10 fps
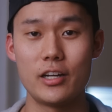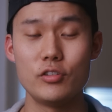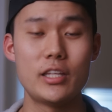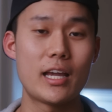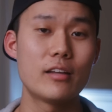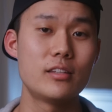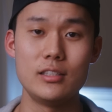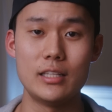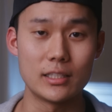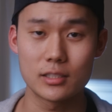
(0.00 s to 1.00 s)
If you take out the
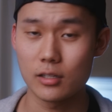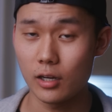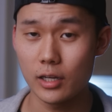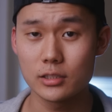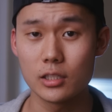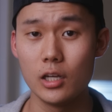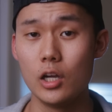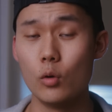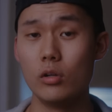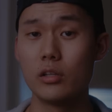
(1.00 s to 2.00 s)
desk costs,
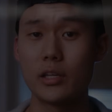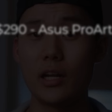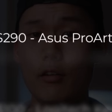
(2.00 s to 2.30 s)
we're looking